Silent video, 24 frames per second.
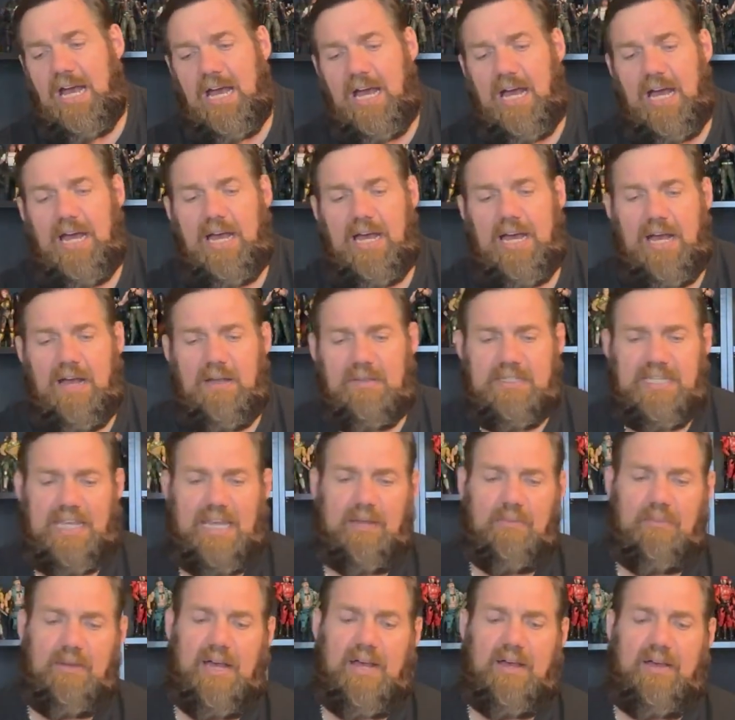I was thinking
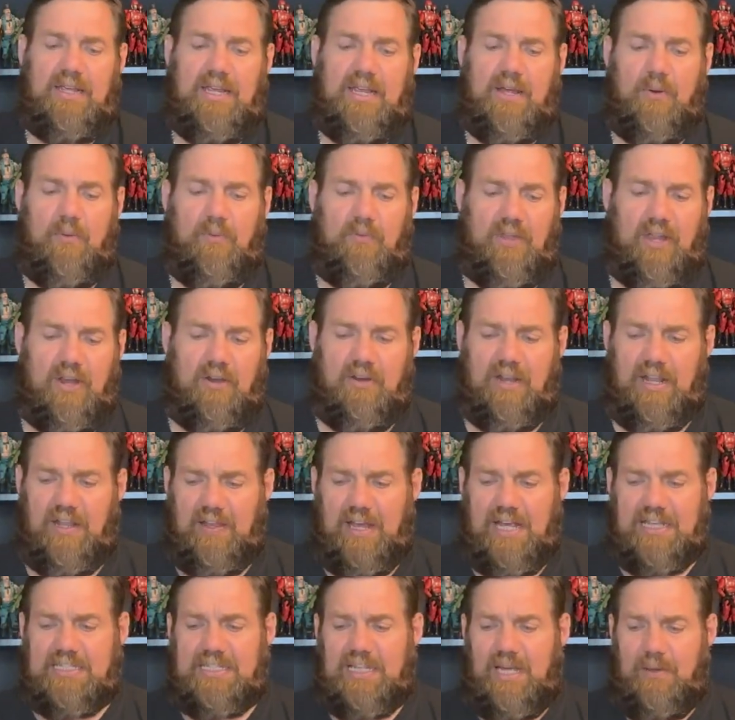about,
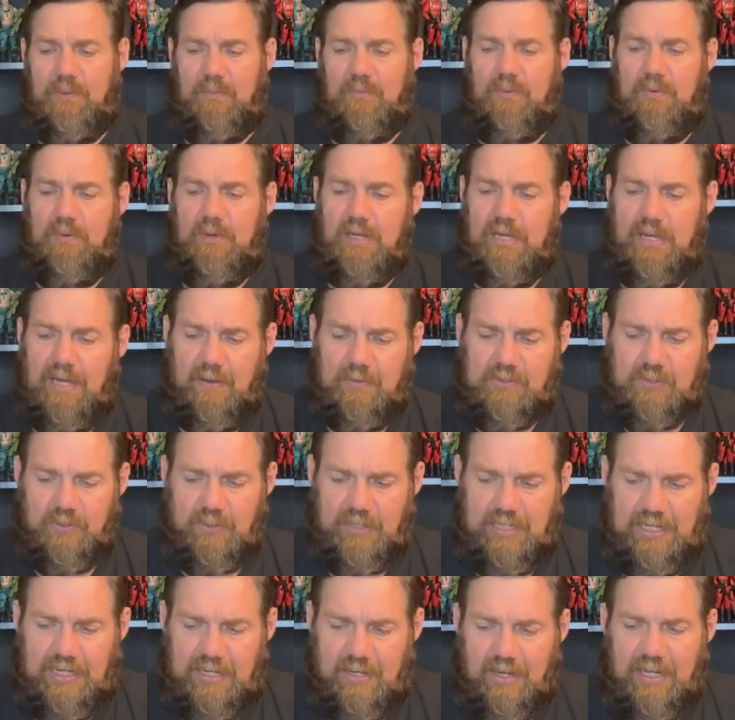last time I was on
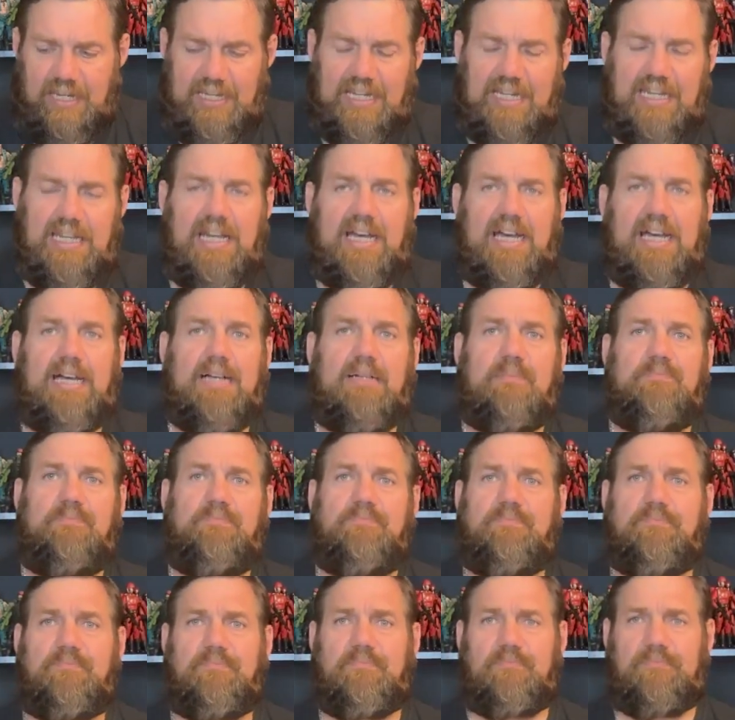here, I did
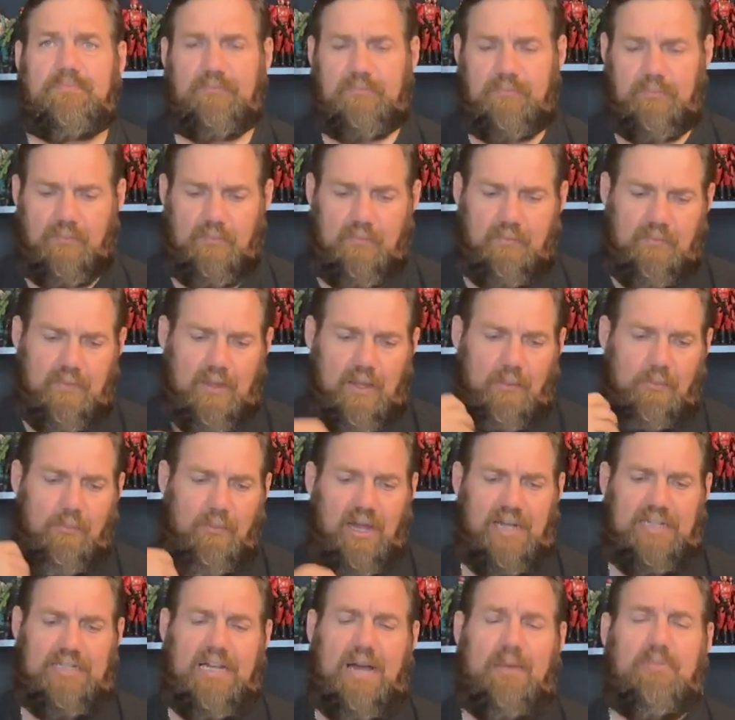my
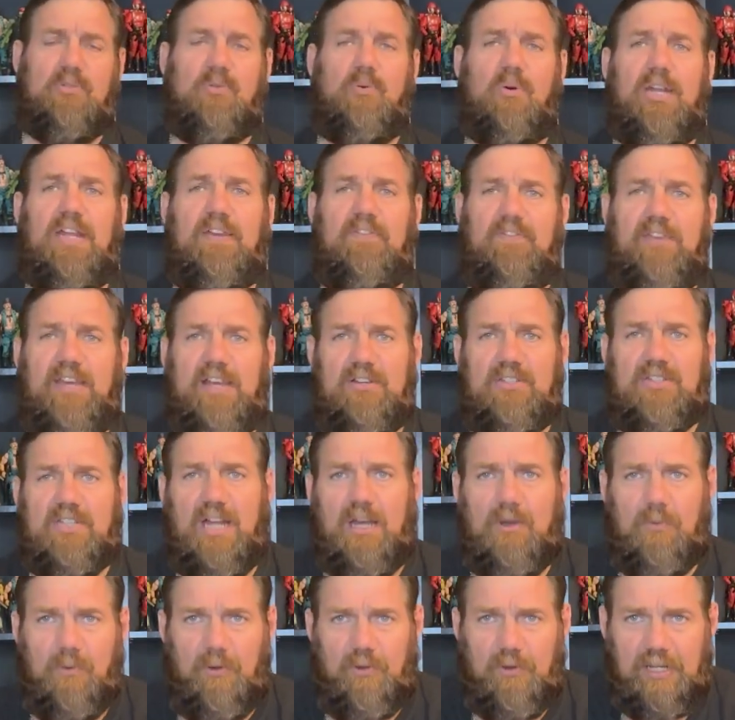top 20 figures that I
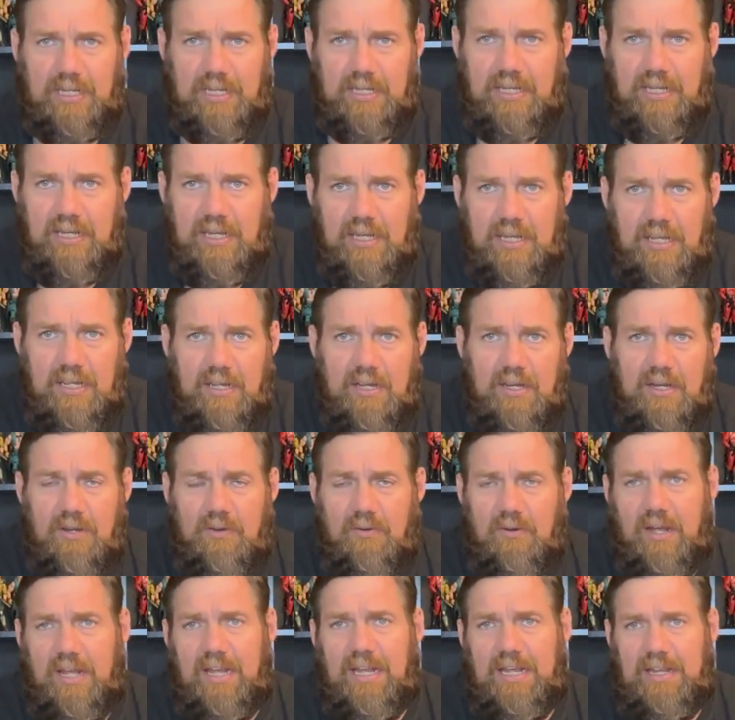wanted,
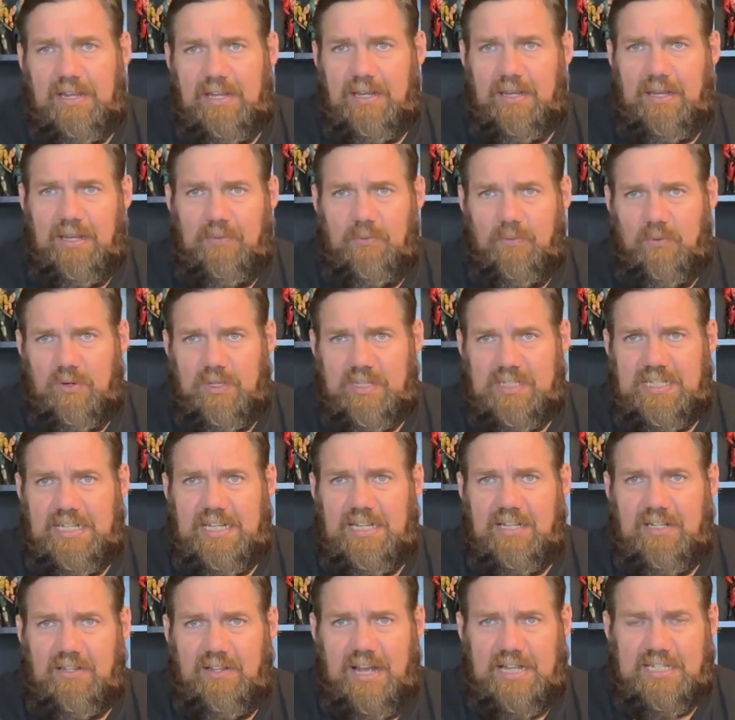right? I want to see
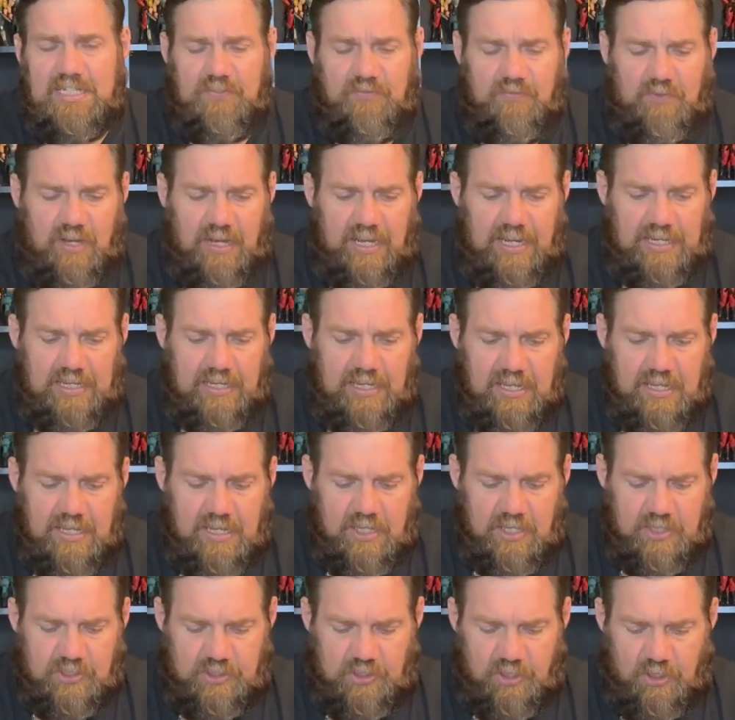in classified.
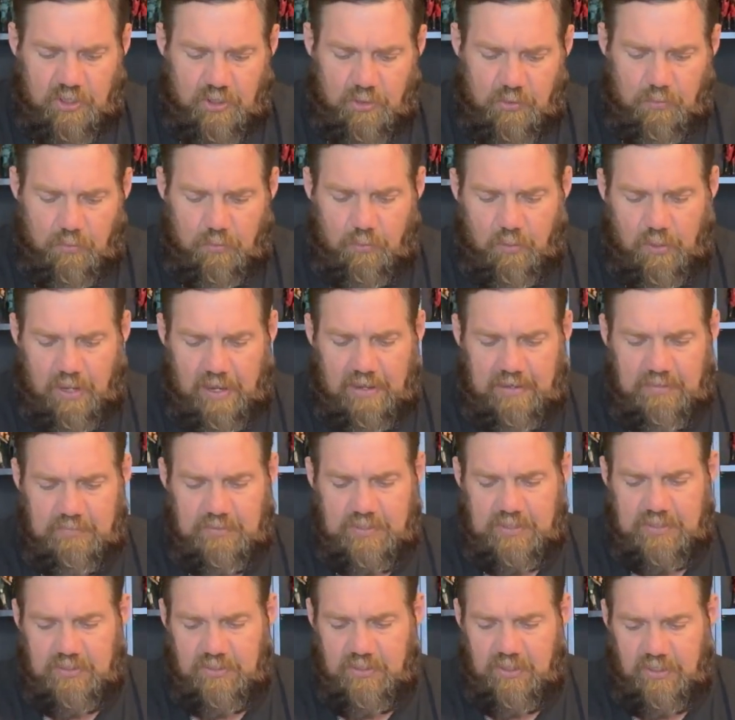So while I
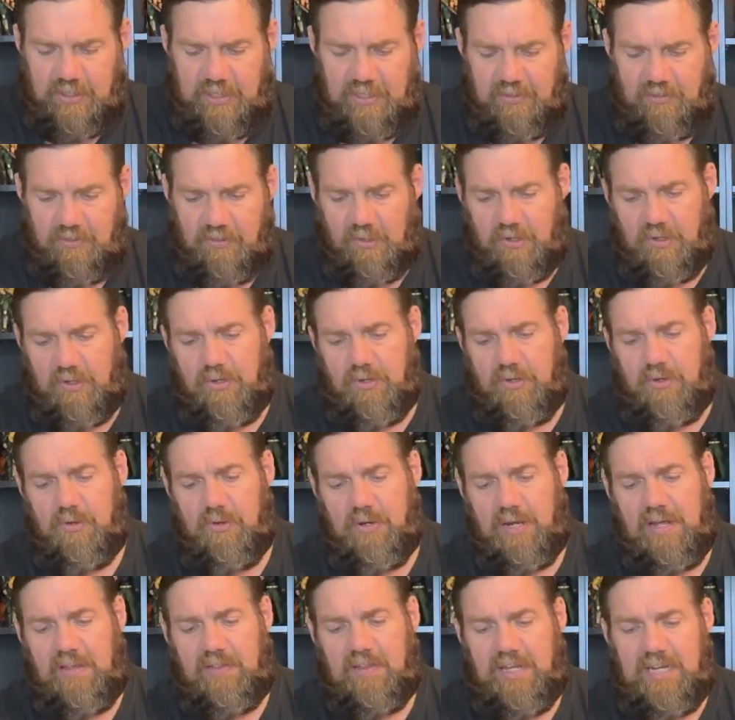was looking through,
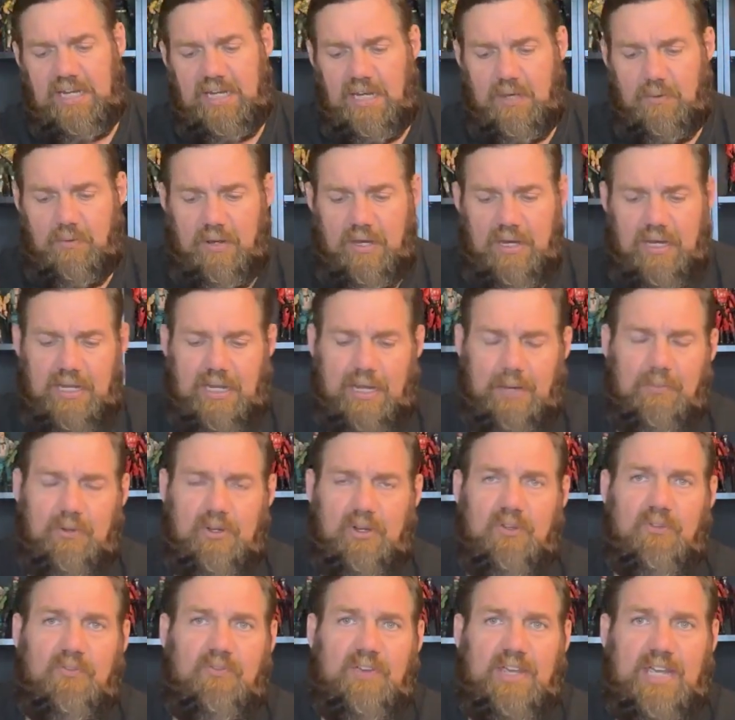I thought, you know what? I'm going
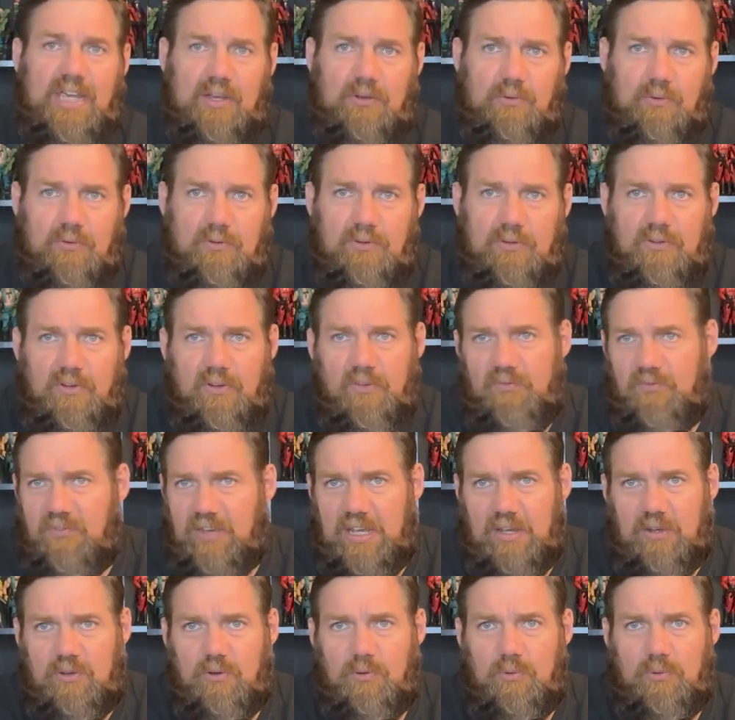to do a
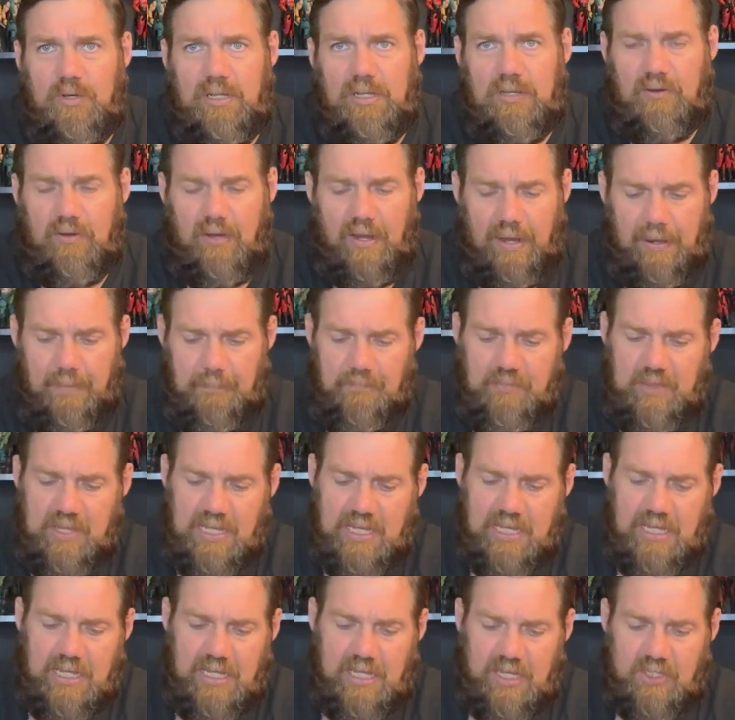vehicle one, right?
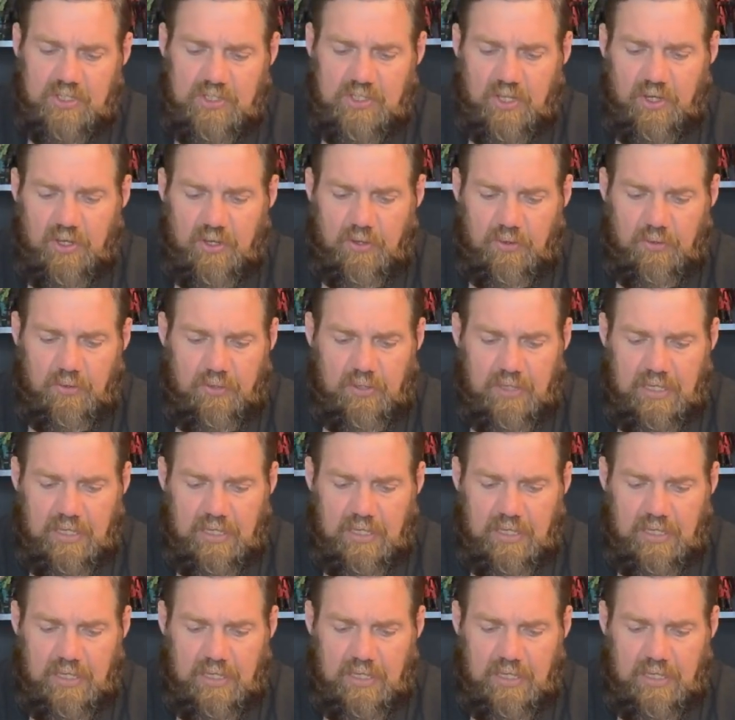So